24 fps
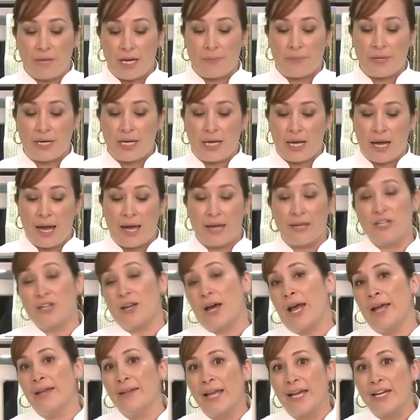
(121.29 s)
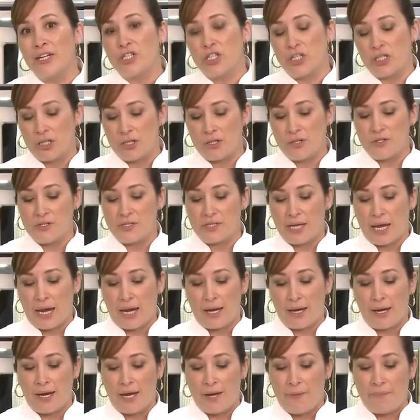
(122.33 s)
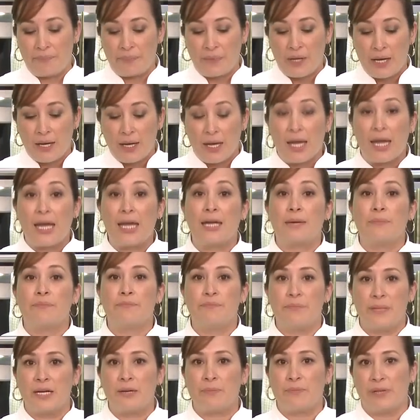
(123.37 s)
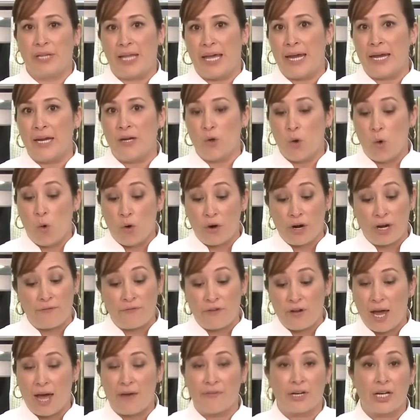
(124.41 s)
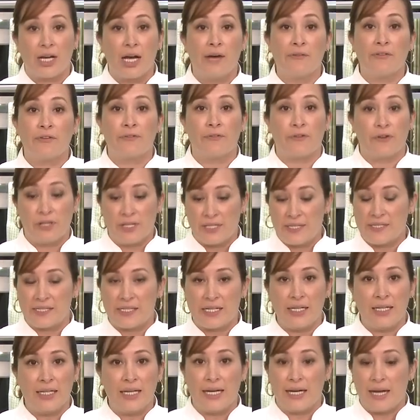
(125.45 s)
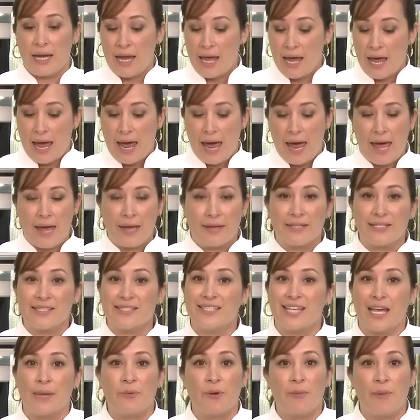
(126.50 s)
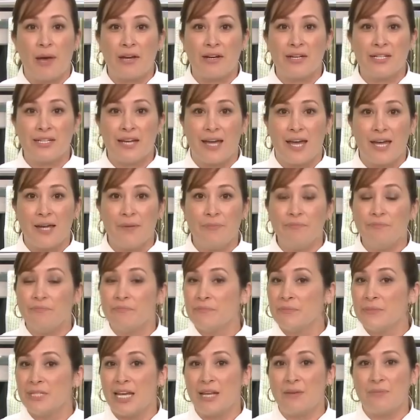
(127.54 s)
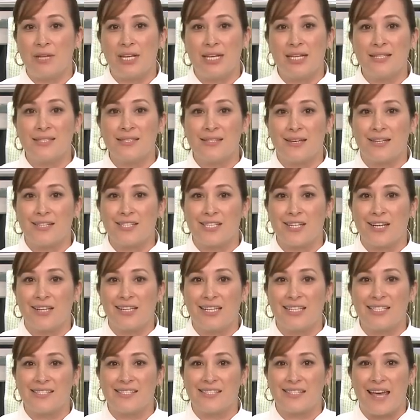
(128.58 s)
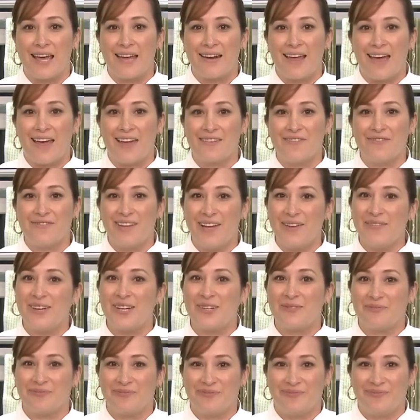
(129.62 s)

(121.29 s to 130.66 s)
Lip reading: maybe, I like to use a big plate, or if you have a cover for the skillet, and same amount of time, 10 minutes until it's set and fluffy.